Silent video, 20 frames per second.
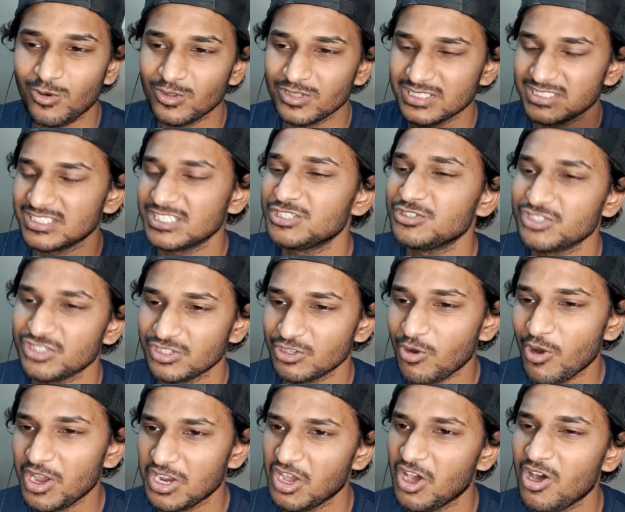the situation
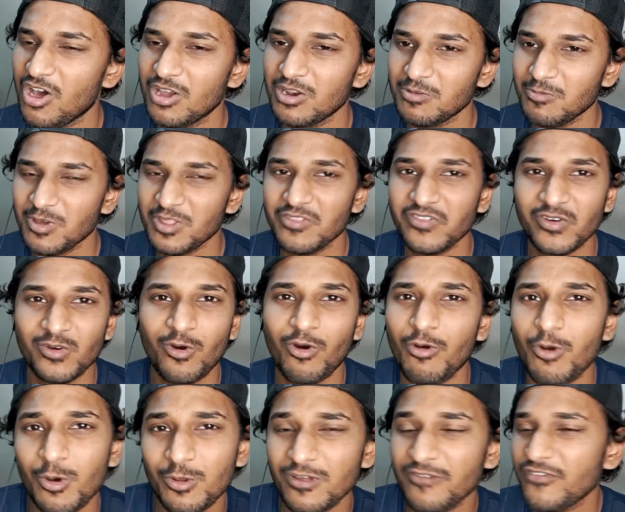going on with the
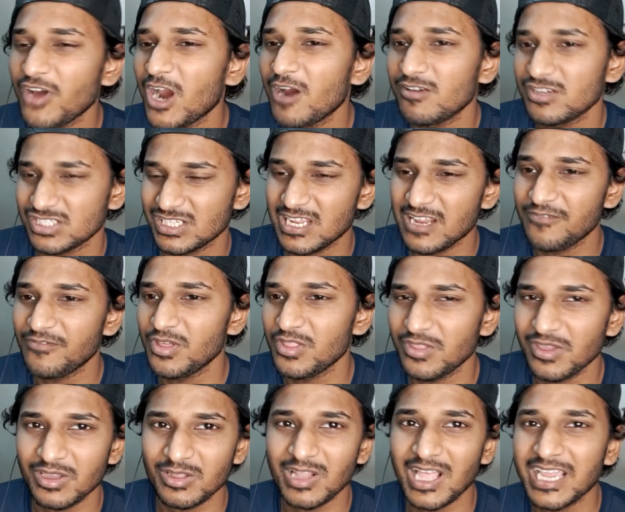coronavirus and
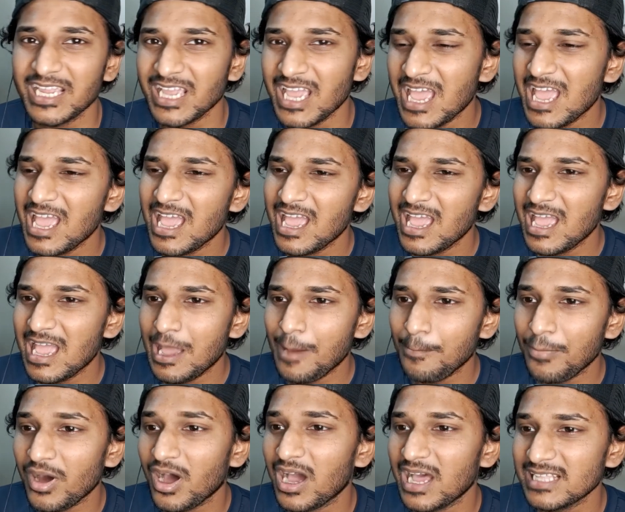everything, like,
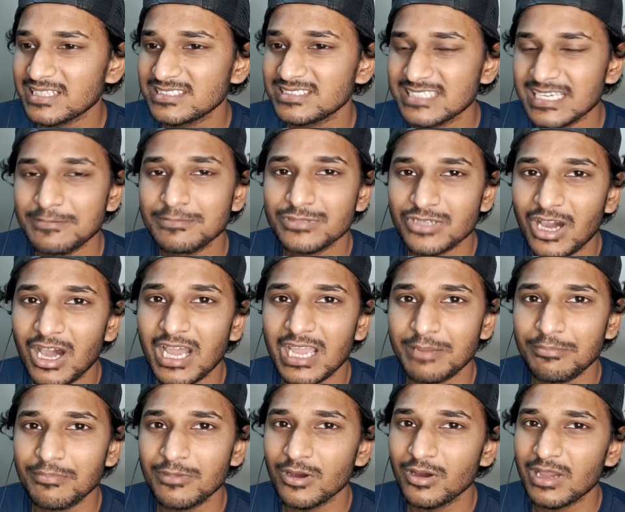but at the same
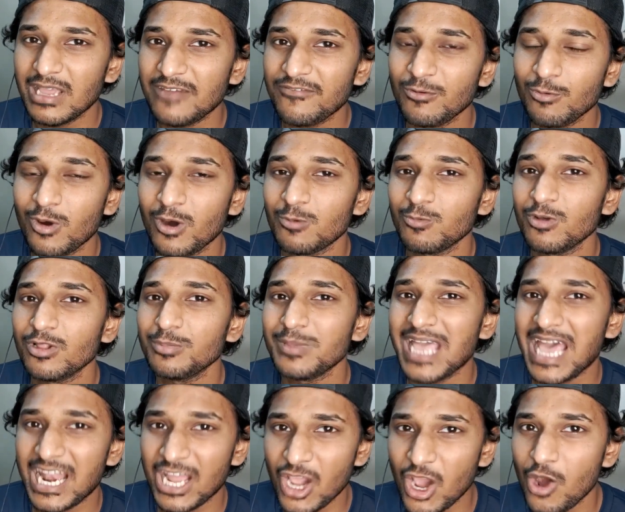time everyone will be
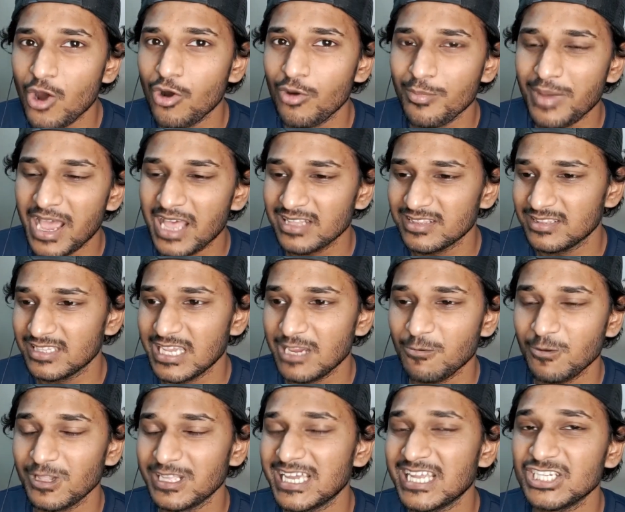at home and they
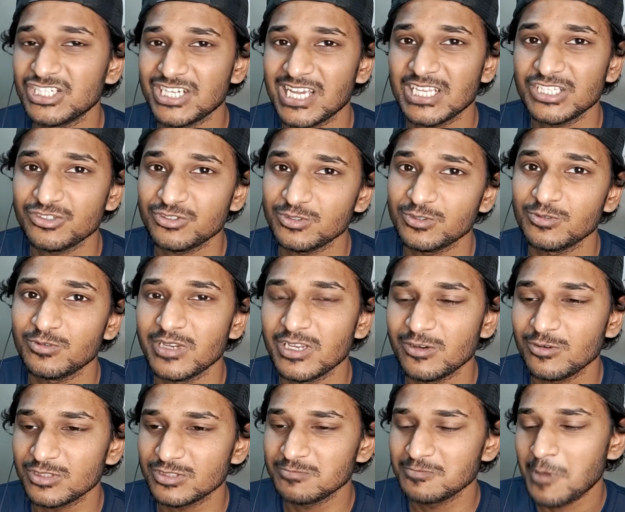will get a chance to, you
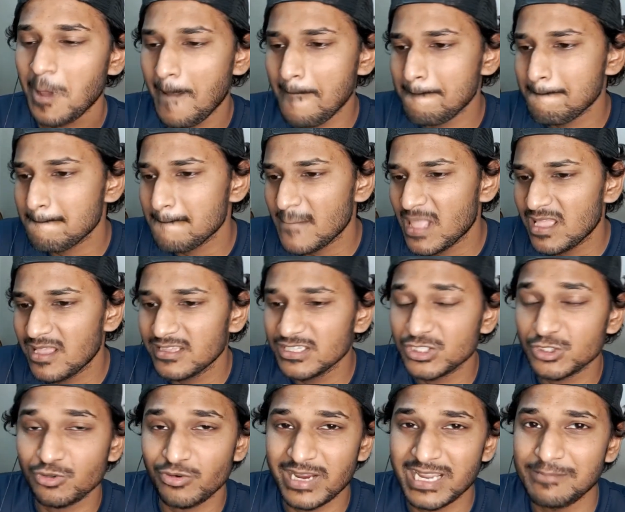know,
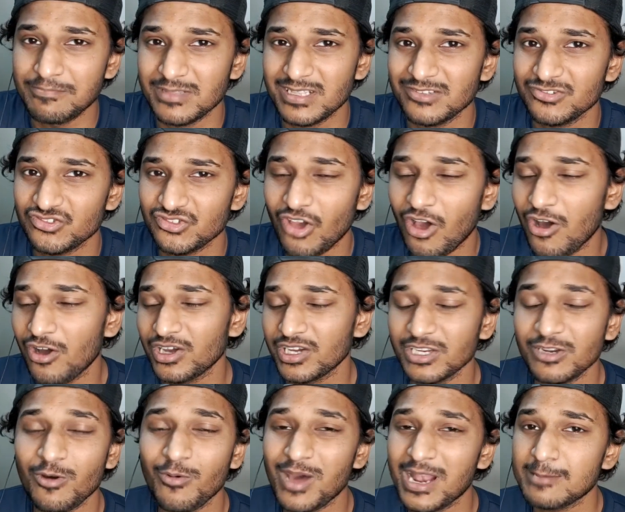stream this song, you
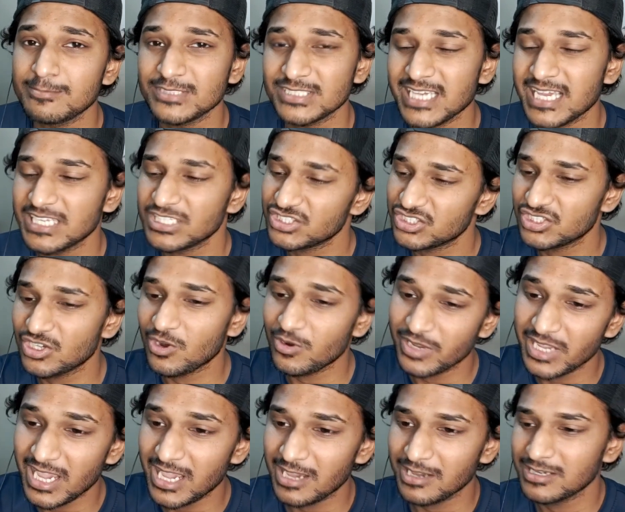know what I'm saying? So
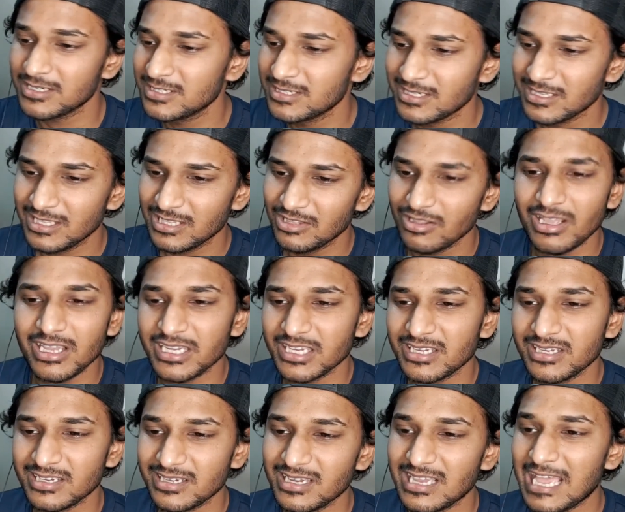yeah,
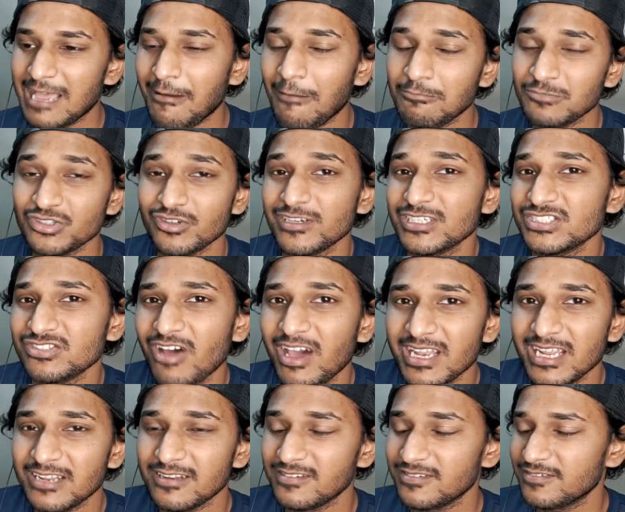like, I'm so
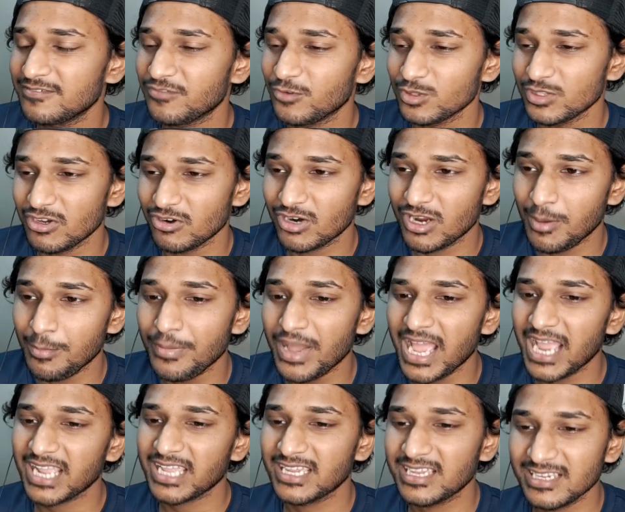excited for their
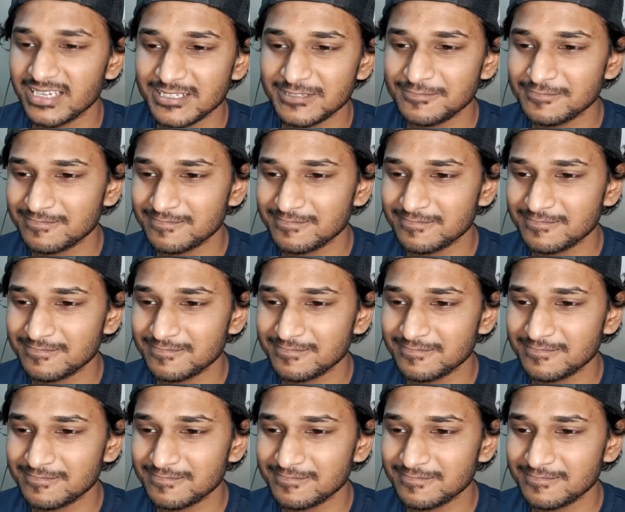comeback.